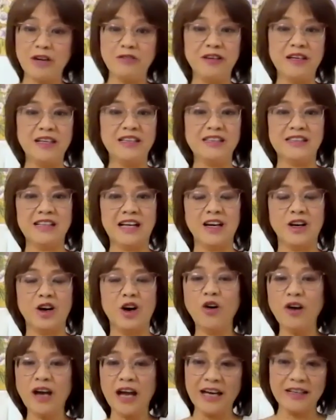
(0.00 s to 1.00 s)
I think is like,
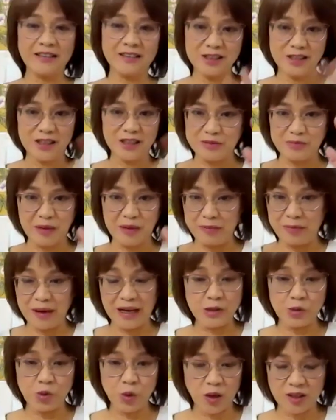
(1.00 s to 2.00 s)
okay, this is my
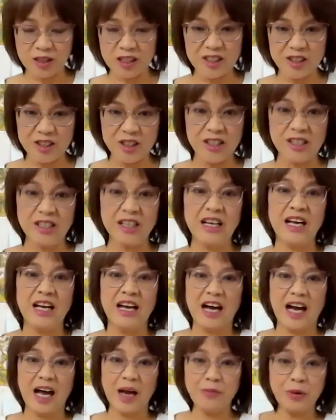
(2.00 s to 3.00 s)
best work this year.
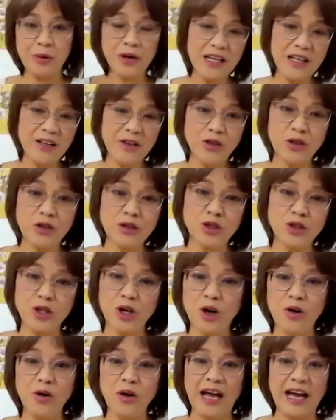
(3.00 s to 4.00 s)
I put it into a
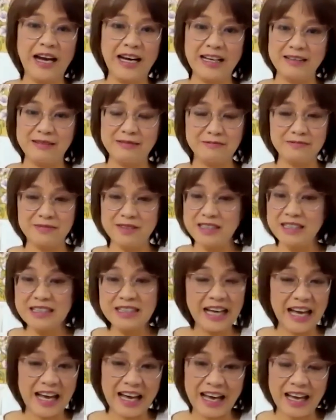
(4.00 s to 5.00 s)
show and it didn't
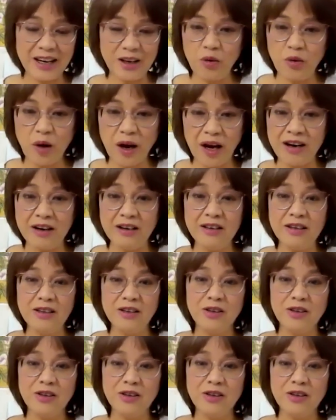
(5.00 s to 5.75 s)
get anywhere.